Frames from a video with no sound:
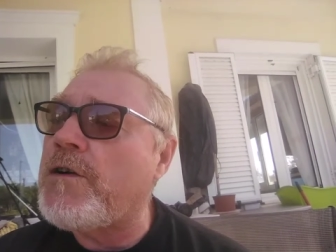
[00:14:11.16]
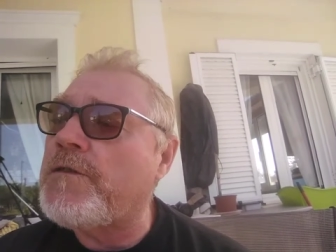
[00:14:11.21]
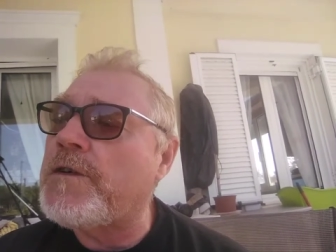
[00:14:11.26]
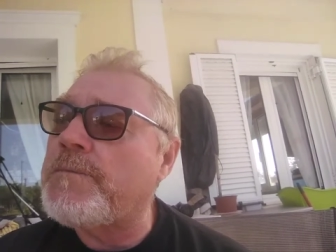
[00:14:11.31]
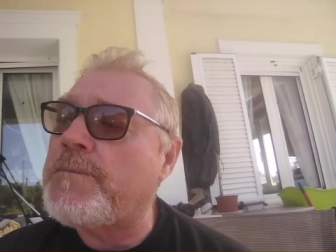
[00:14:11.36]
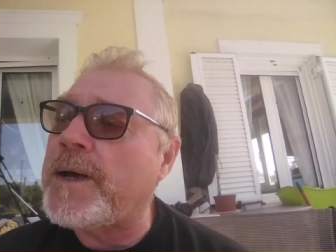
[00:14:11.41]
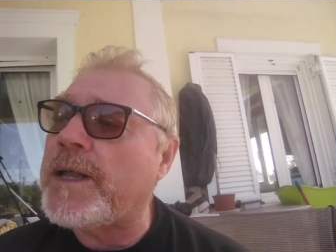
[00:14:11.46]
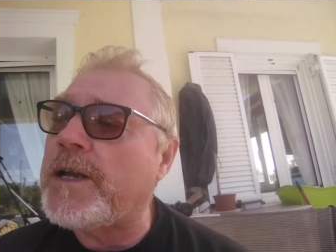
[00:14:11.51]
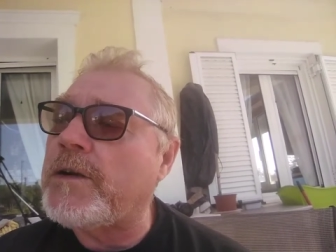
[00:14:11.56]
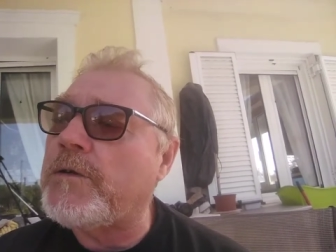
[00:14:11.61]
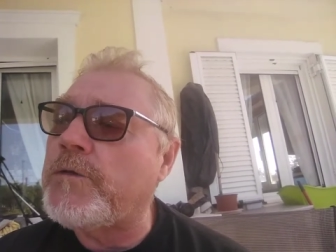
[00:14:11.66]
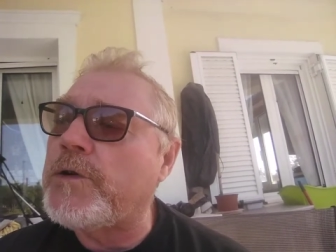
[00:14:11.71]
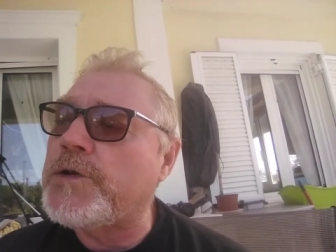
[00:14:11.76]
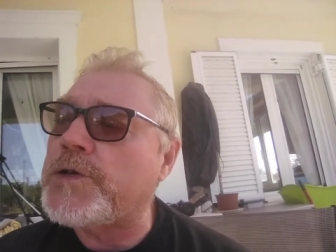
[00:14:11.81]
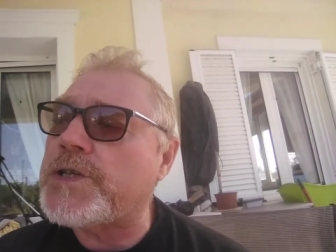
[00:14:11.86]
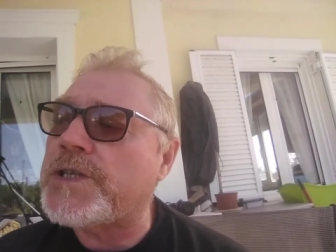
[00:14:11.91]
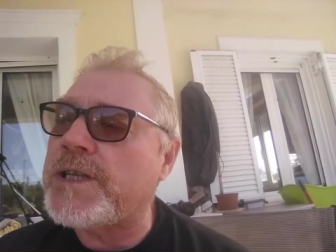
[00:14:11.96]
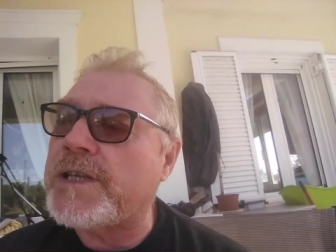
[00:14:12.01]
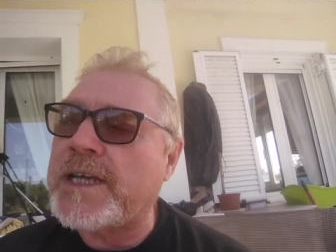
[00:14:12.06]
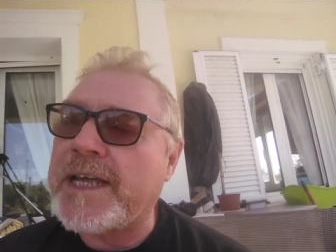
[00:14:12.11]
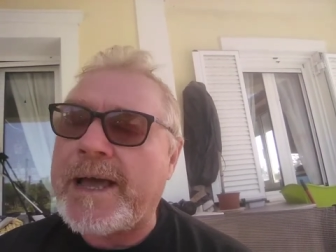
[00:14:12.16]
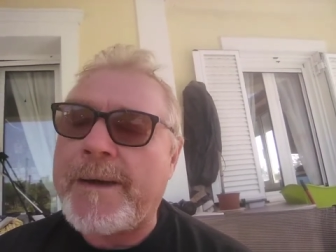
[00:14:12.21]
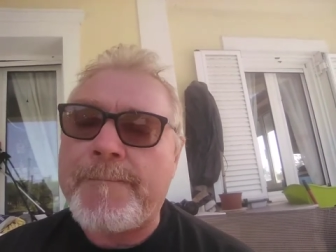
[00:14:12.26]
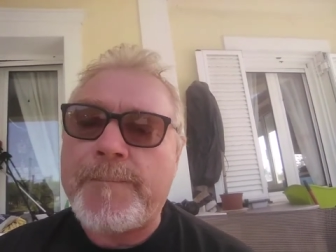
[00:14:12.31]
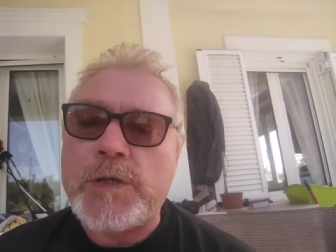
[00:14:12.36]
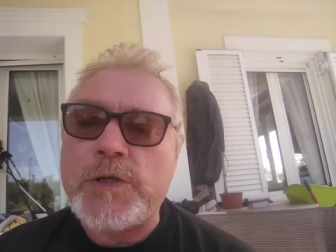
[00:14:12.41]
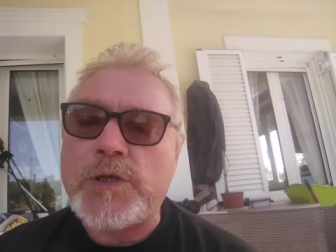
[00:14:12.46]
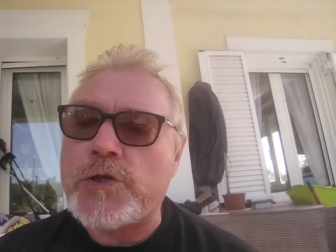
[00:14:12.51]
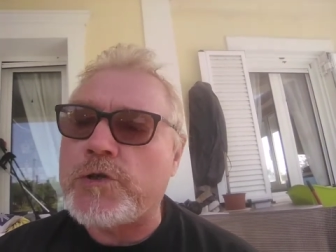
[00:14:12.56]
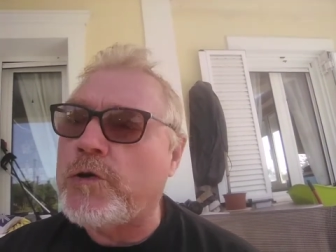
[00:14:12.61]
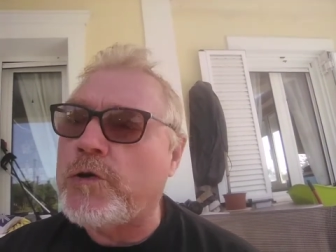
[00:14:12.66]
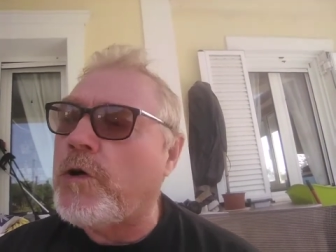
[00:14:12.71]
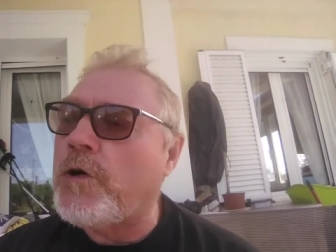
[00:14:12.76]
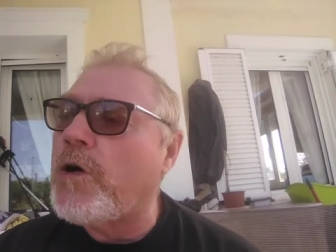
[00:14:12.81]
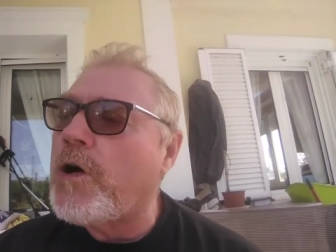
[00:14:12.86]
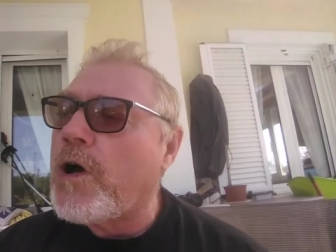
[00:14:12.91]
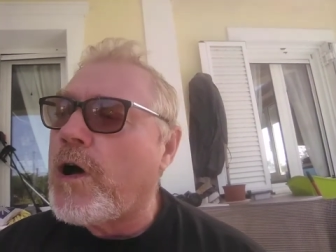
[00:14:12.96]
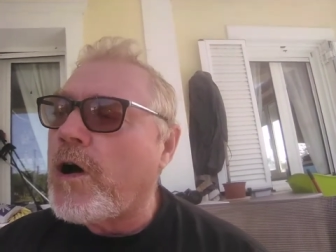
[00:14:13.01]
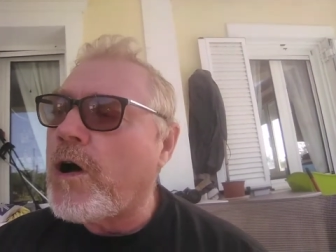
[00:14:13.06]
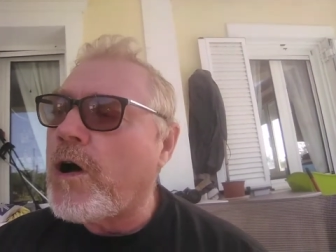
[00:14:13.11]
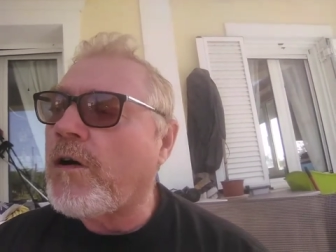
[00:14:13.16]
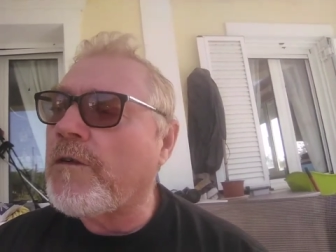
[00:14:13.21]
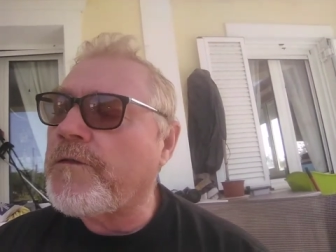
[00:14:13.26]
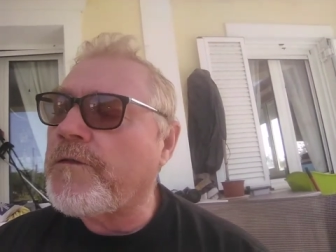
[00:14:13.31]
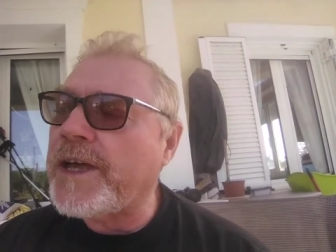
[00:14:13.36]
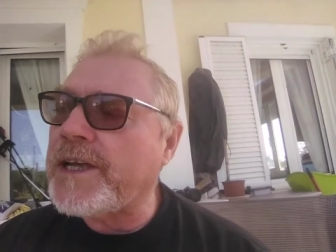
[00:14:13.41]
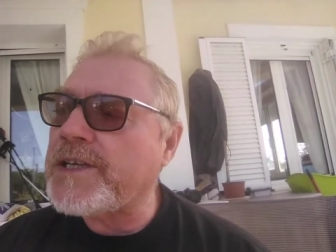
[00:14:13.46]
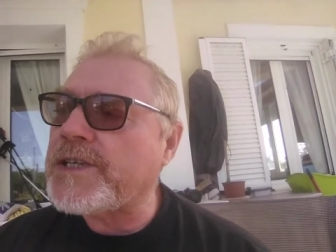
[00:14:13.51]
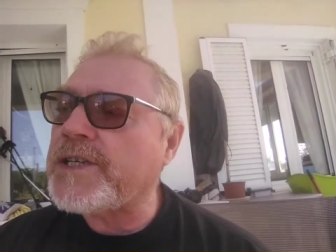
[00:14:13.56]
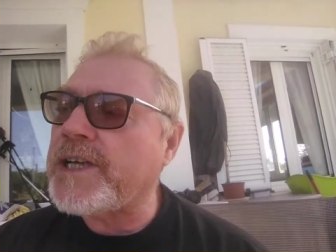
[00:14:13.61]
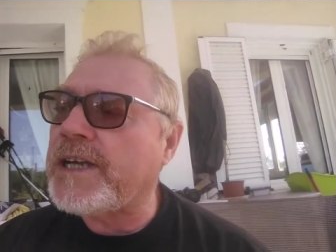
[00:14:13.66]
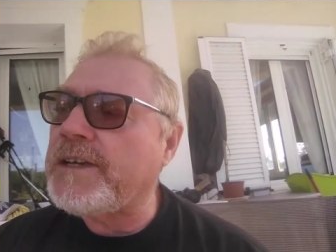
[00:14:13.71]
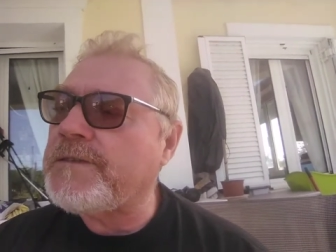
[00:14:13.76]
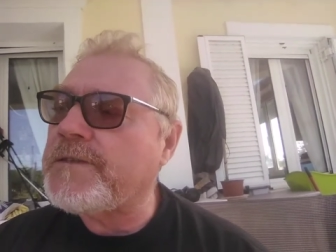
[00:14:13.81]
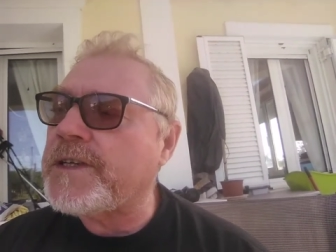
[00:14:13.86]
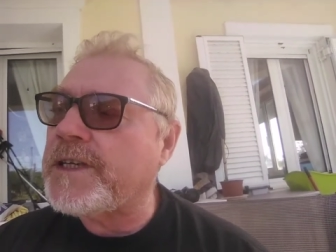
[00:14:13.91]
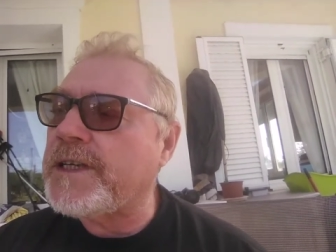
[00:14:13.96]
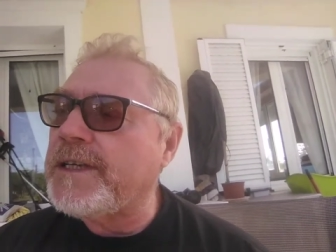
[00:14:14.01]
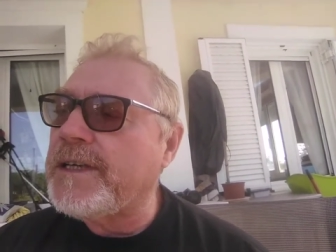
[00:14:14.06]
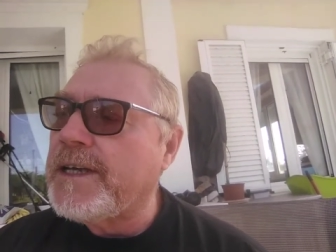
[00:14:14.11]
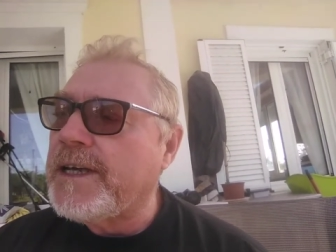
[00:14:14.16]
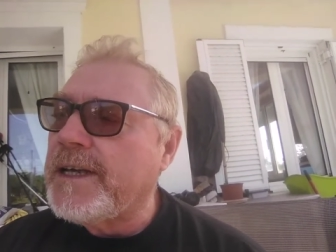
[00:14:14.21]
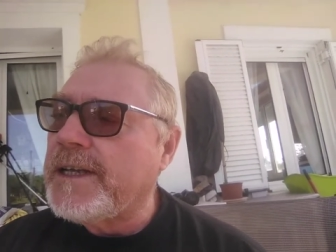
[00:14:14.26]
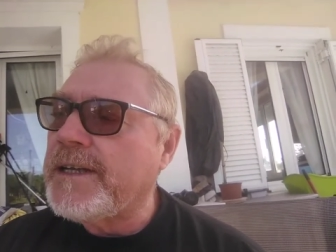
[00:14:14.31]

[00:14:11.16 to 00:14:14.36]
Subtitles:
Belarus can be sure of their safety.